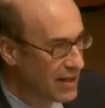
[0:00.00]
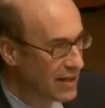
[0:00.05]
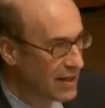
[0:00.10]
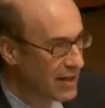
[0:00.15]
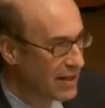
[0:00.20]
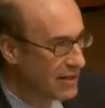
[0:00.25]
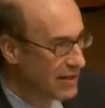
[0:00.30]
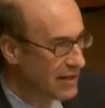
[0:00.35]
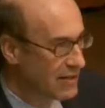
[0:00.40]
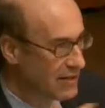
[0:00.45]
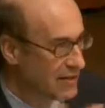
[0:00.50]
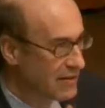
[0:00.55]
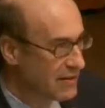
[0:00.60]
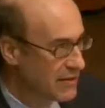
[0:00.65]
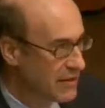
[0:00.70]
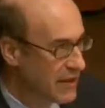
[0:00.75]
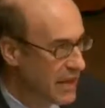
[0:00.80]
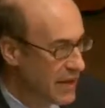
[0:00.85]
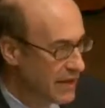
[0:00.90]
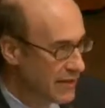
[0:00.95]

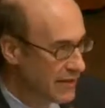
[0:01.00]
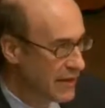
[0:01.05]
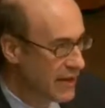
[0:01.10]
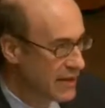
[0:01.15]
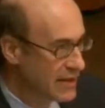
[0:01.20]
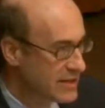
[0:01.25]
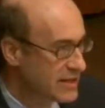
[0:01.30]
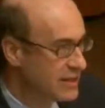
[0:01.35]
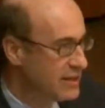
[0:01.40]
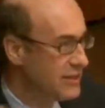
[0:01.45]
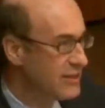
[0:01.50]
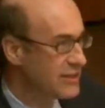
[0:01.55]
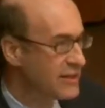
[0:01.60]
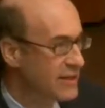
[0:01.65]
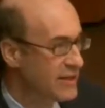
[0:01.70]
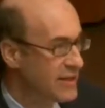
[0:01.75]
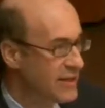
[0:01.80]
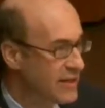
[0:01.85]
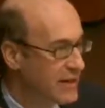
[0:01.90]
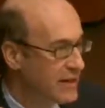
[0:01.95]
that isn't
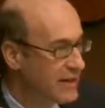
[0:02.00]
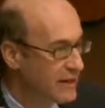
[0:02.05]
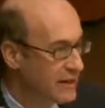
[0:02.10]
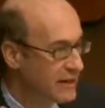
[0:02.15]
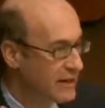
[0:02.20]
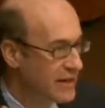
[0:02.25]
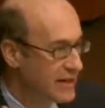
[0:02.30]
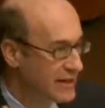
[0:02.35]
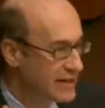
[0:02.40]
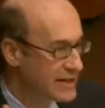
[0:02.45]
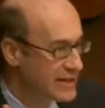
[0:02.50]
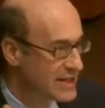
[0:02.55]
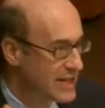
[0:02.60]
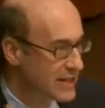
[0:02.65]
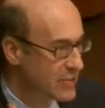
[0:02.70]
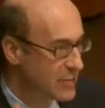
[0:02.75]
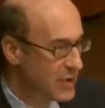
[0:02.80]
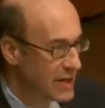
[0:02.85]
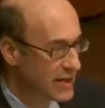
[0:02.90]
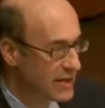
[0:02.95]
usually there in the
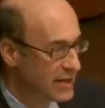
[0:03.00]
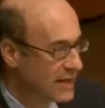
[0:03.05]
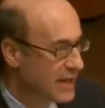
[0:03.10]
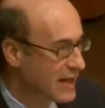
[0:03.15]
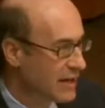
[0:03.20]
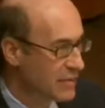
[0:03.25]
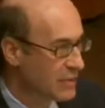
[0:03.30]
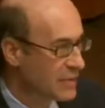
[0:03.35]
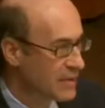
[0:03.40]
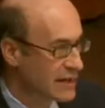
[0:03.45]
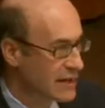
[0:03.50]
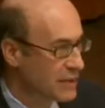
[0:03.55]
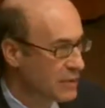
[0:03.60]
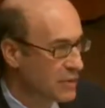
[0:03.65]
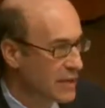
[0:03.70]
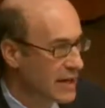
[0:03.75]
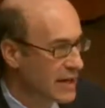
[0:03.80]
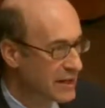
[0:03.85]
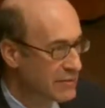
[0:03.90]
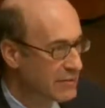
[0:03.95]
same way. You can't really
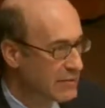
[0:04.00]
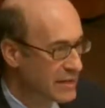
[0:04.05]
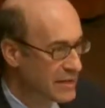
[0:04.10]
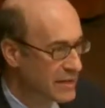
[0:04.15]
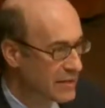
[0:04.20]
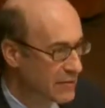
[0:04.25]
credibly